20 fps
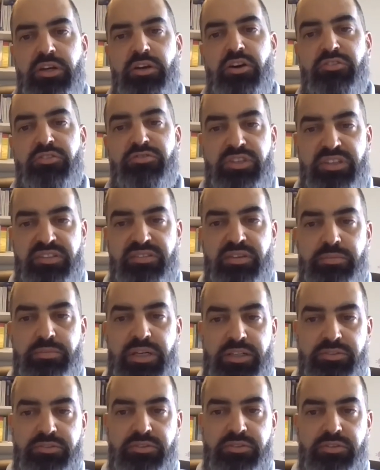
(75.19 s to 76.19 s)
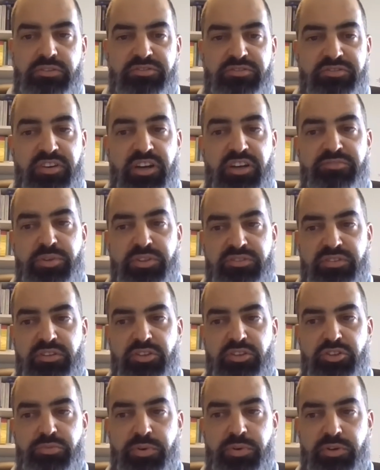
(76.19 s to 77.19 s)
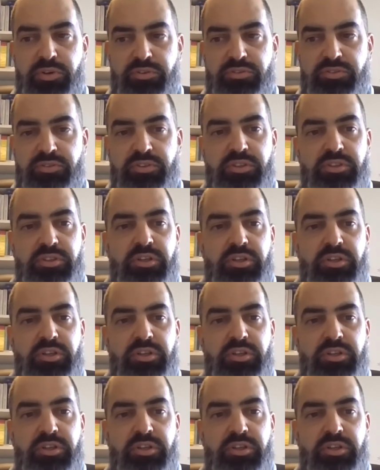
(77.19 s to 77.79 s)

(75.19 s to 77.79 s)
Of this amount, 5 percentage points